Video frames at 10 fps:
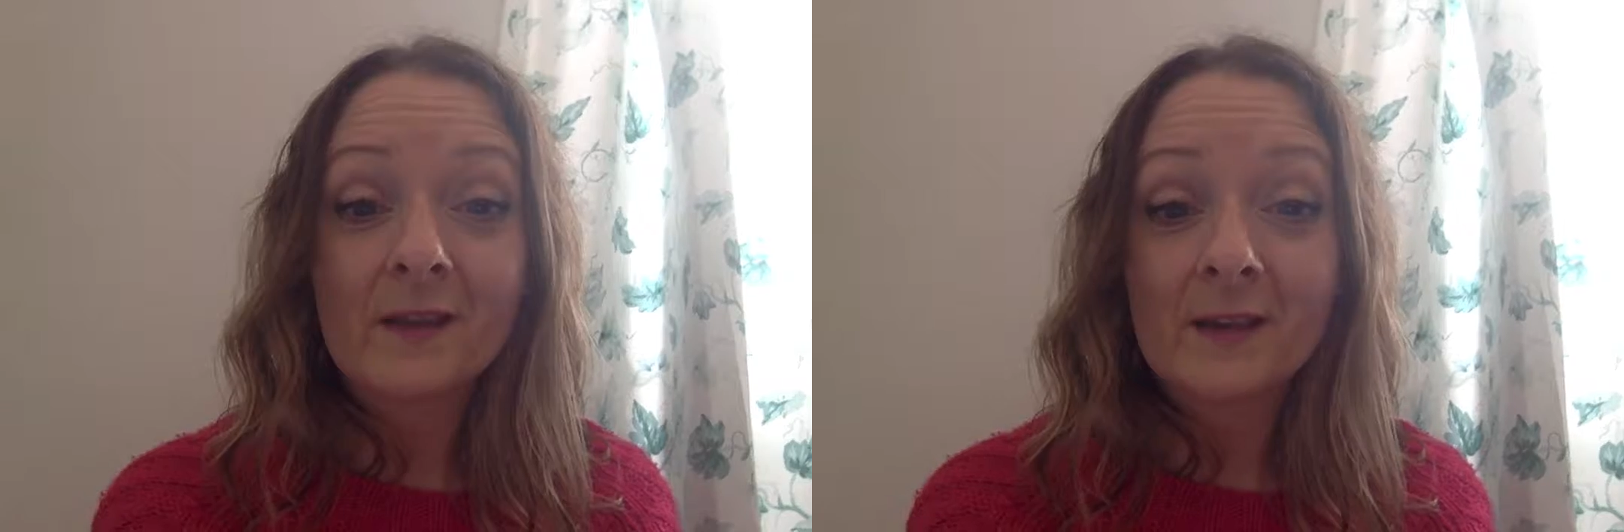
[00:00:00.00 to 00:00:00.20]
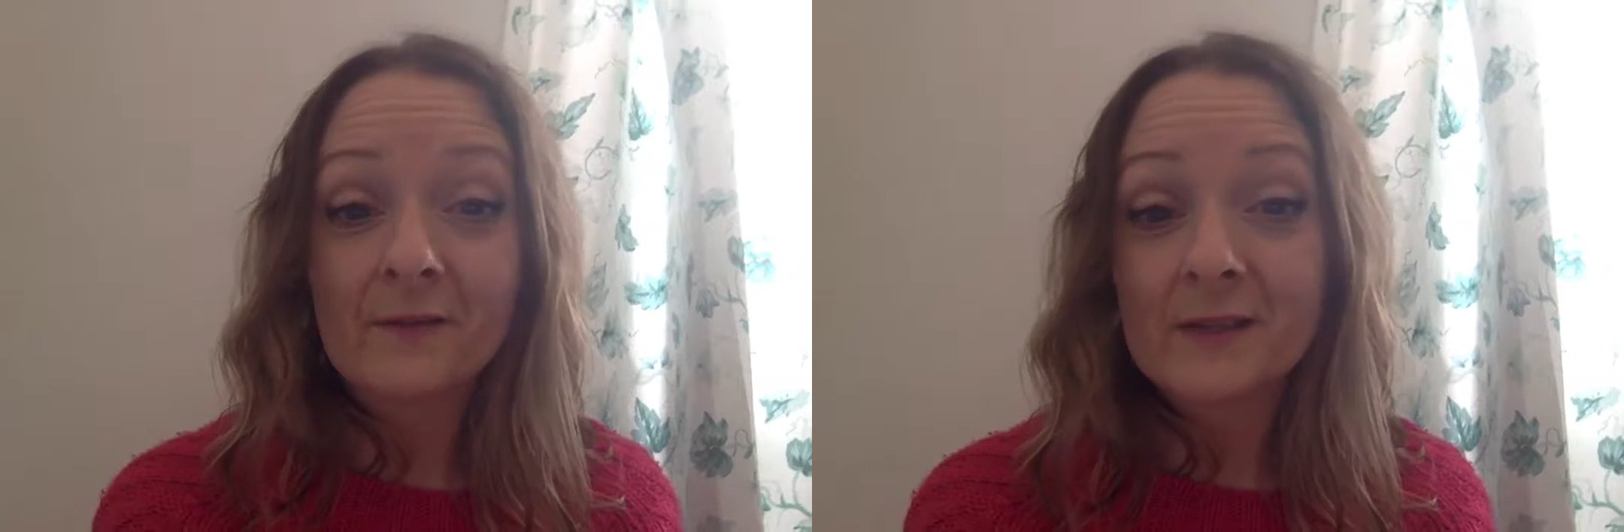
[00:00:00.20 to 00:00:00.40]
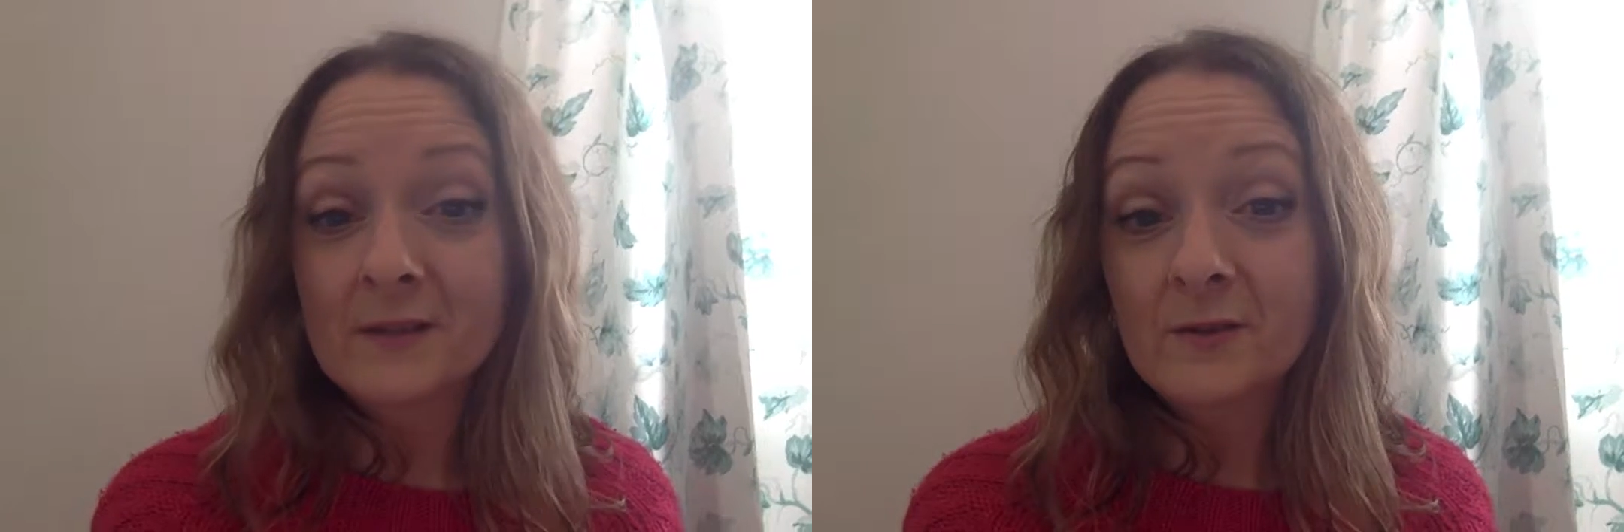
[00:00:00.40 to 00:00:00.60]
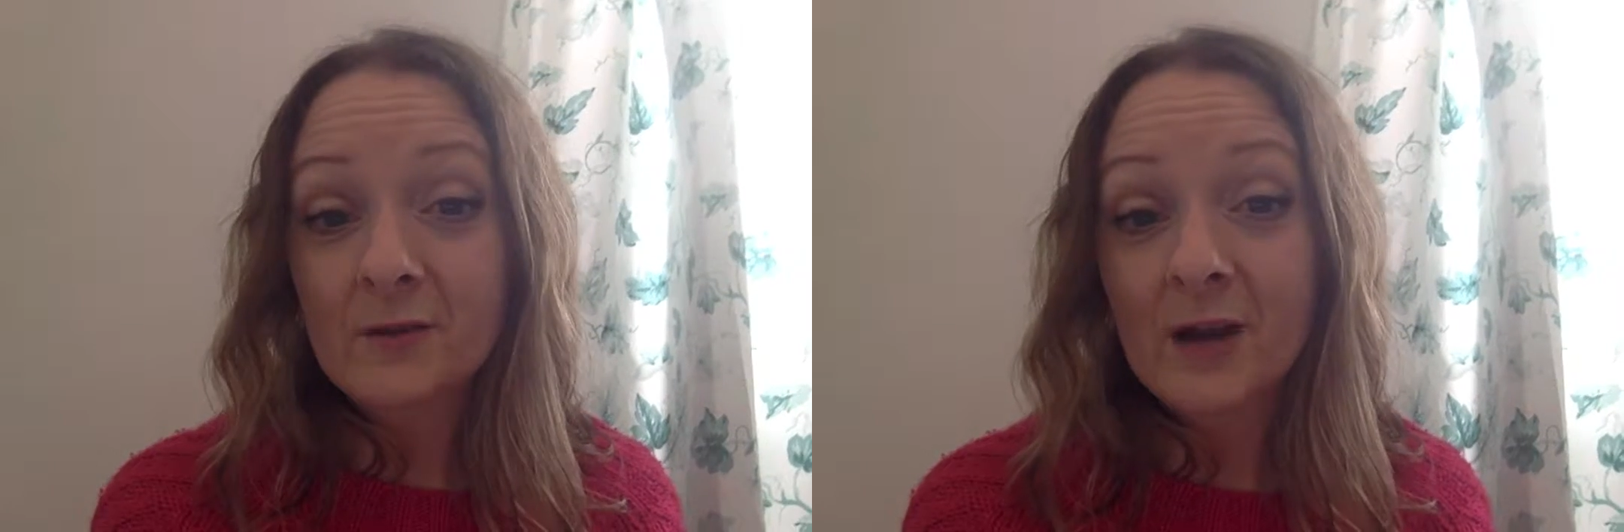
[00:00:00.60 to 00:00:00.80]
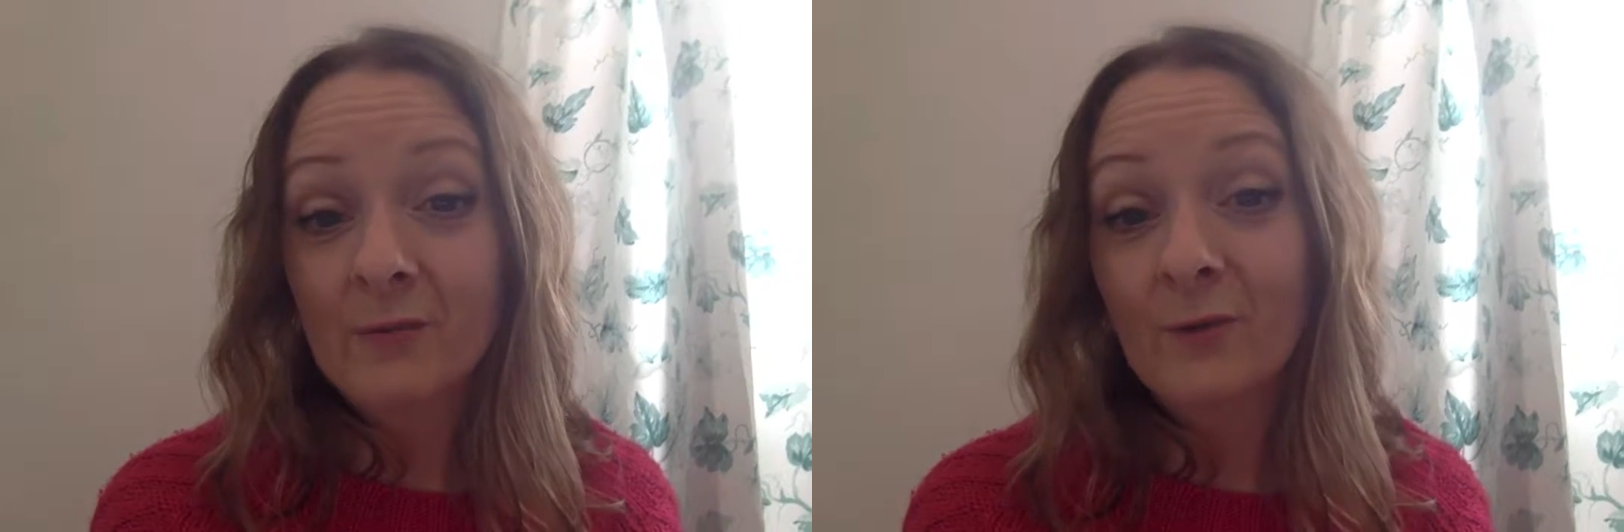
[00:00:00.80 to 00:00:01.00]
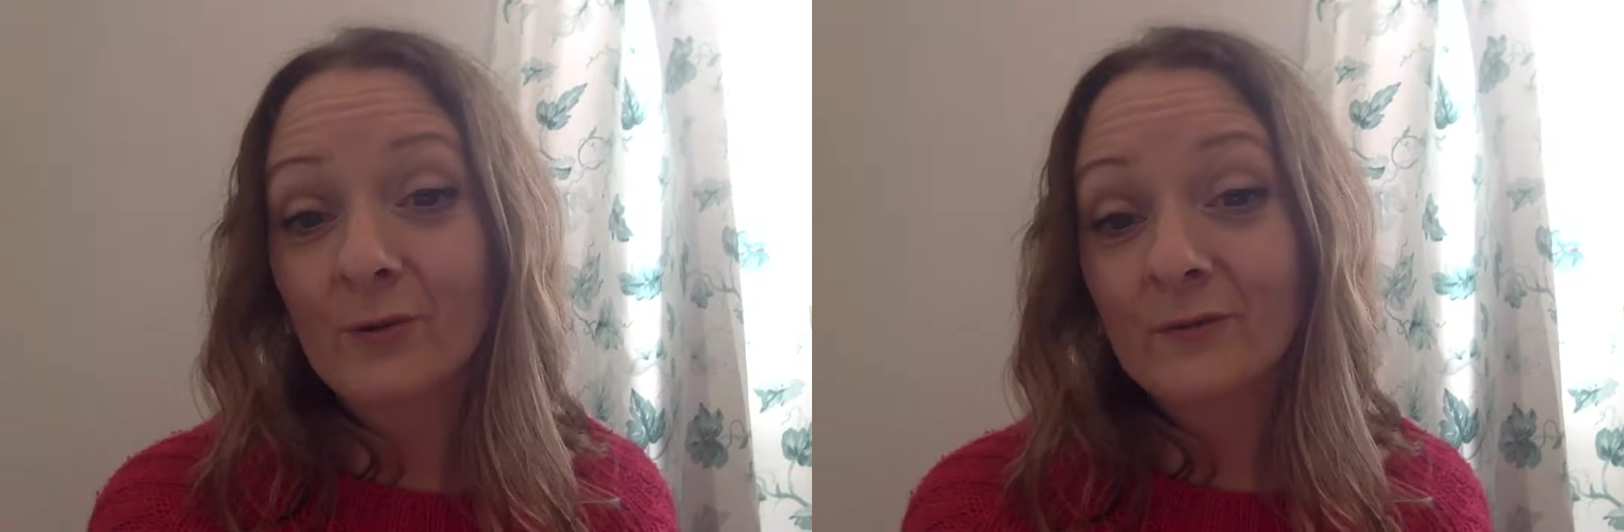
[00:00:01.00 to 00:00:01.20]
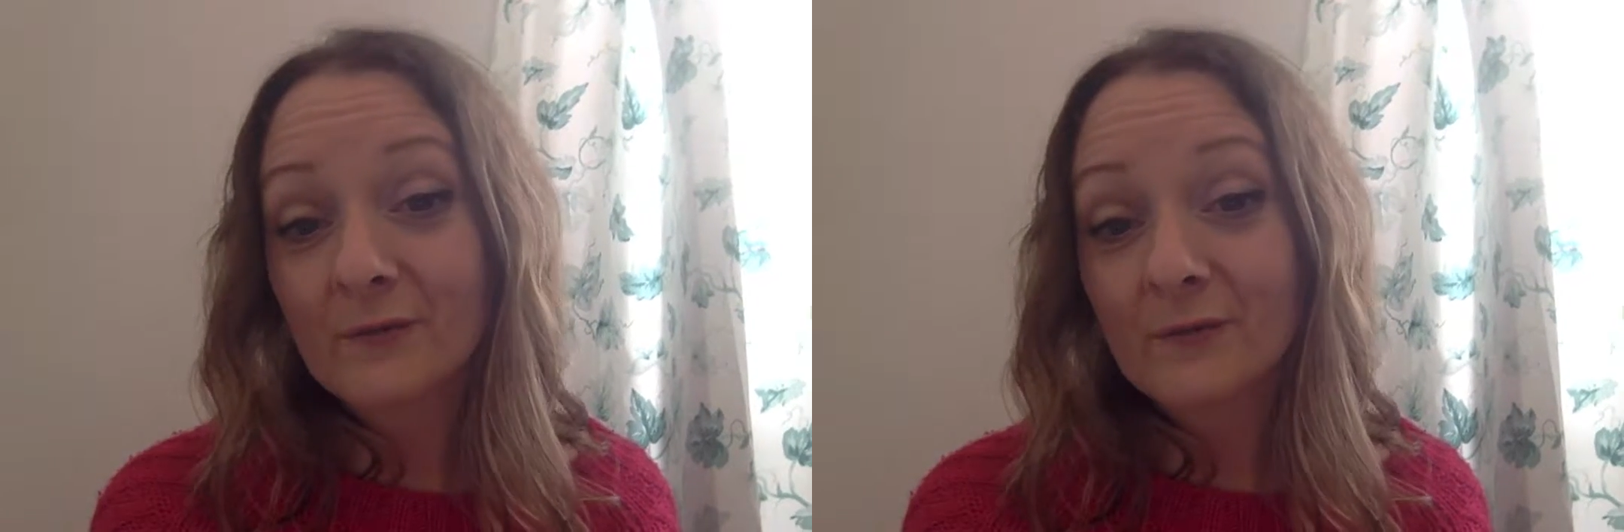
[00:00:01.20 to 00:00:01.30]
think if he knew that I wrote